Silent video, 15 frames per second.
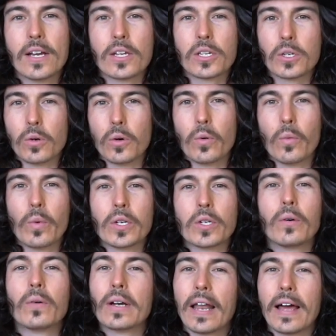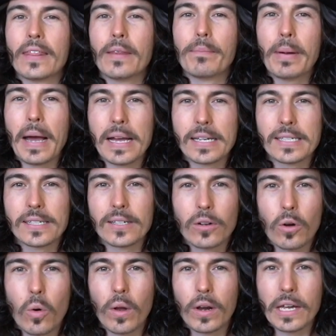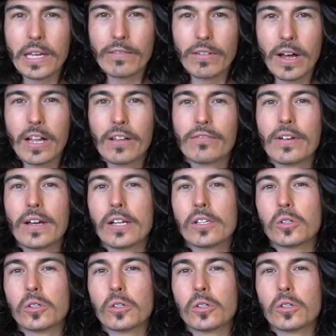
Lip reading: So we're talking like the best quality velvet.